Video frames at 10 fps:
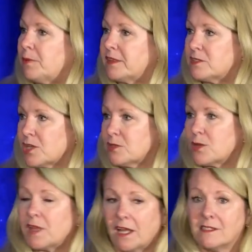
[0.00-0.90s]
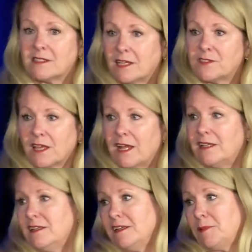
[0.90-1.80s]
but there's also the unsafe
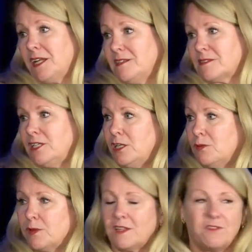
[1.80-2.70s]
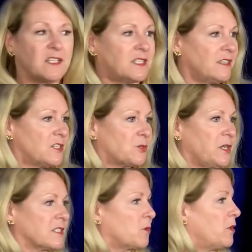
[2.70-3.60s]
side because, you know, with investing, there's risk.